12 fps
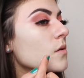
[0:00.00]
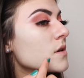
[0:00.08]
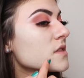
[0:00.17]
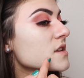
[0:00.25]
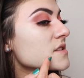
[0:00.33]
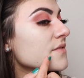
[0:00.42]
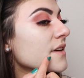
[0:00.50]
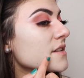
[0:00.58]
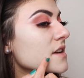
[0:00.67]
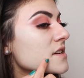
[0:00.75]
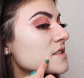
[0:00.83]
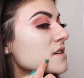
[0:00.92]
With this
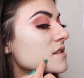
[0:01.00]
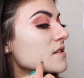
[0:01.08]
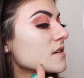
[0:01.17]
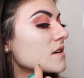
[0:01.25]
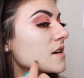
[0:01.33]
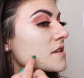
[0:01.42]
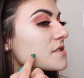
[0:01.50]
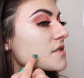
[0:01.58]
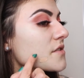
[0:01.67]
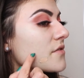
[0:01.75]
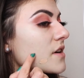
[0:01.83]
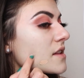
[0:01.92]
foundation, I
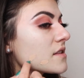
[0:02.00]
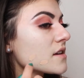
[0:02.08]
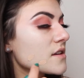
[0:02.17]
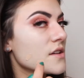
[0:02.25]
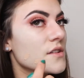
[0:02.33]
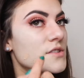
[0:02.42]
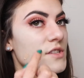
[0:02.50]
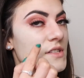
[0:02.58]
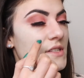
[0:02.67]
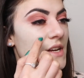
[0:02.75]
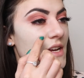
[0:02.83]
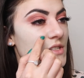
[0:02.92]
do find that you
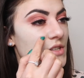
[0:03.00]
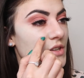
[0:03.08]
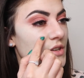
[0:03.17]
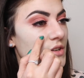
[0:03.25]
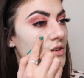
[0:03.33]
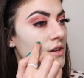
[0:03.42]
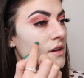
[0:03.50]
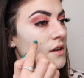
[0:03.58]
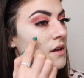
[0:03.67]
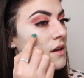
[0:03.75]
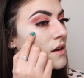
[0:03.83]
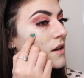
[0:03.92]
just need to
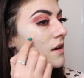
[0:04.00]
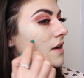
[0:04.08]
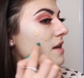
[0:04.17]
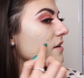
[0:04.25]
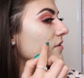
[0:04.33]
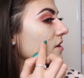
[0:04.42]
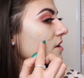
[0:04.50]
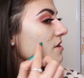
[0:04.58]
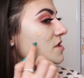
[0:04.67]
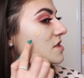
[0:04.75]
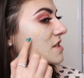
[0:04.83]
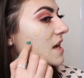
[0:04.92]
give it a
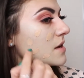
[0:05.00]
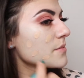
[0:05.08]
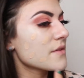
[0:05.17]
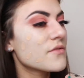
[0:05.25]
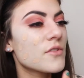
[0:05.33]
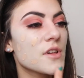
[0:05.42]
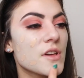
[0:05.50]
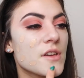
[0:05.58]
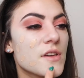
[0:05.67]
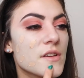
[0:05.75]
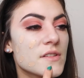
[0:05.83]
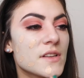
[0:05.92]
good shake before you
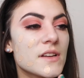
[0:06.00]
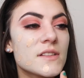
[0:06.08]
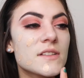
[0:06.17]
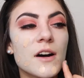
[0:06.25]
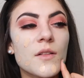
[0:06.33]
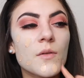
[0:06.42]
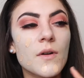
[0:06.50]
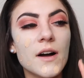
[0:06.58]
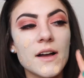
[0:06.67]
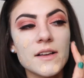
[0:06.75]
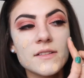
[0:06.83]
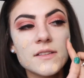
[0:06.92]
use it.
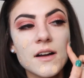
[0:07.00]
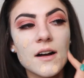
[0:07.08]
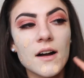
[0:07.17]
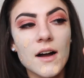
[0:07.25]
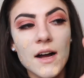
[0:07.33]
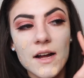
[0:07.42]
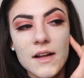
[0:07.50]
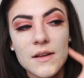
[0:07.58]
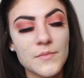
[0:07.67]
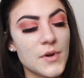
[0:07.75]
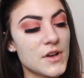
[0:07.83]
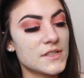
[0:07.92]
Otherwise,
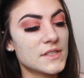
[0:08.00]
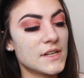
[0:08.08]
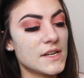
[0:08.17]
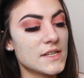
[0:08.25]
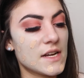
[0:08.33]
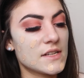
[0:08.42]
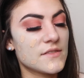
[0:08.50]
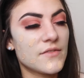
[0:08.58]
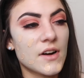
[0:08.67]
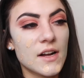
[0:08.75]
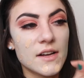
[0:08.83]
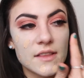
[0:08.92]
I personally tend to
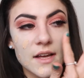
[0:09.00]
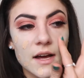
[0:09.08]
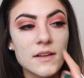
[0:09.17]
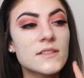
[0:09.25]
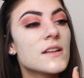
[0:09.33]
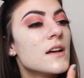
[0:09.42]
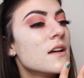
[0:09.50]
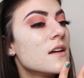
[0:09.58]
find that